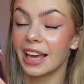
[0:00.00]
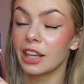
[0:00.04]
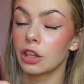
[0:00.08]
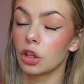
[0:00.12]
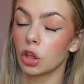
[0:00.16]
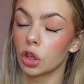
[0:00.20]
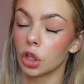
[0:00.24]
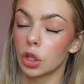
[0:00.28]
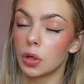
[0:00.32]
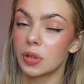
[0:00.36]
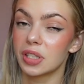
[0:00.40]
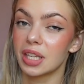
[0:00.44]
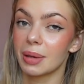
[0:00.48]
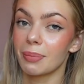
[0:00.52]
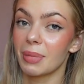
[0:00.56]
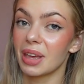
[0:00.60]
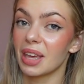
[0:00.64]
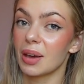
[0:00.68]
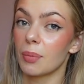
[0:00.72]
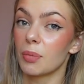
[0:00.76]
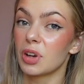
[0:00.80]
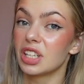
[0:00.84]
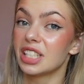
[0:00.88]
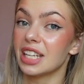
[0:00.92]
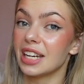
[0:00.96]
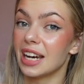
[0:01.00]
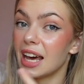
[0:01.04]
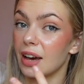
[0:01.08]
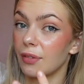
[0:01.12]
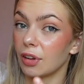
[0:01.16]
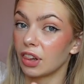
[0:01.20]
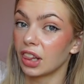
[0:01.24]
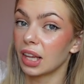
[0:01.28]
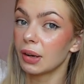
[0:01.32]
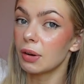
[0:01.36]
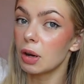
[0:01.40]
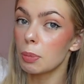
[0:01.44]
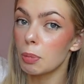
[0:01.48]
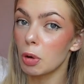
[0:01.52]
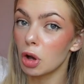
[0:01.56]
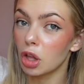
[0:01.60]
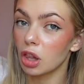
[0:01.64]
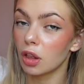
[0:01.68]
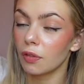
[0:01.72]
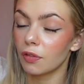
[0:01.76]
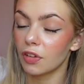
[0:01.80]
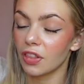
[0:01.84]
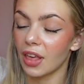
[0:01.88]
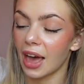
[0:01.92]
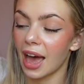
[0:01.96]
You're Losing Me, and we didn't have a lyric
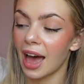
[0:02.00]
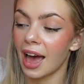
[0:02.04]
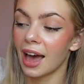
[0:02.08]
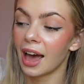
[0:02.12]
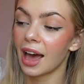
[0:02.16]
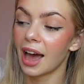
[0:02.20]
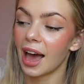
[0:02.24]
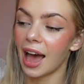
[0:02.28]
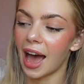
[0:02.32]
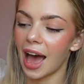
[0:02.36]
booklet for that.